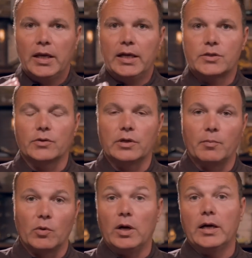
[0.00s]
And so
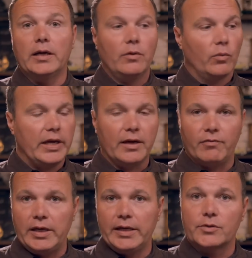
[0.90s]
number one, we have
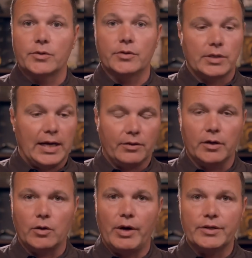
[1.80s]
the answers, not
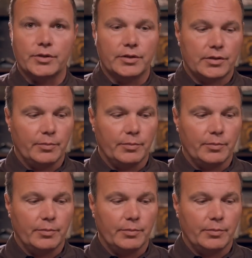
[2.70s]
their questions.